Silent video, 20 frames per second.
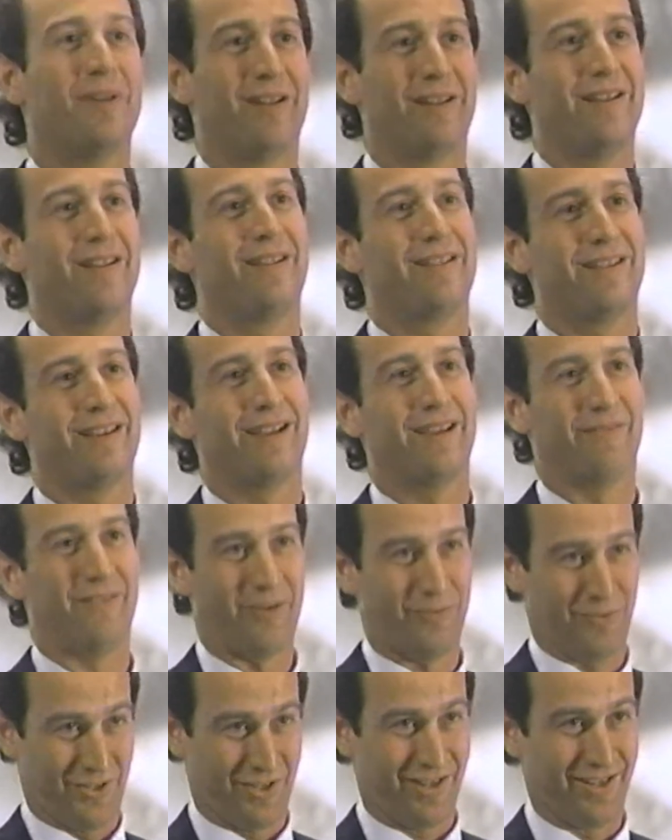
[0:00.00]
I think if I
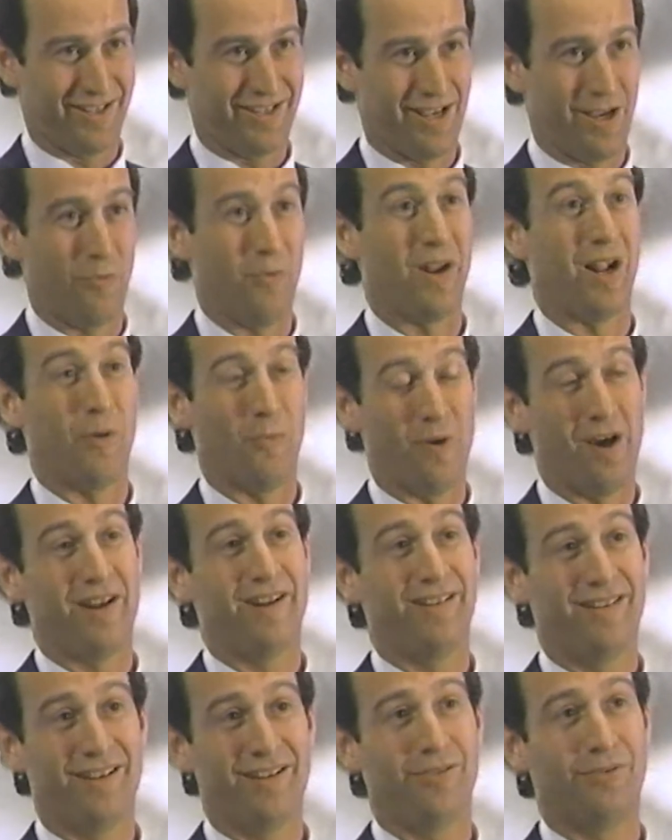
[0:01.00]
was going to say what I wanted
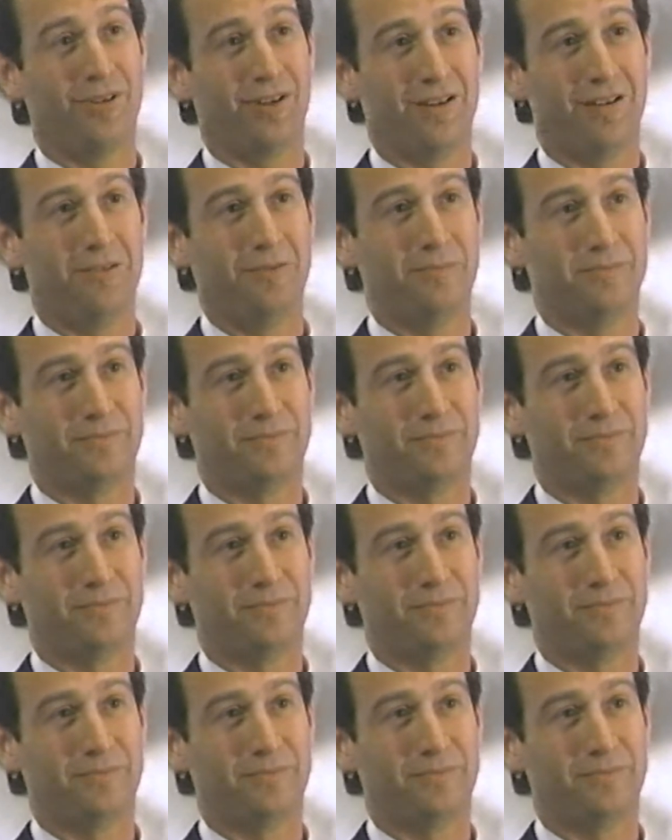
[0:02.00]
a year ago,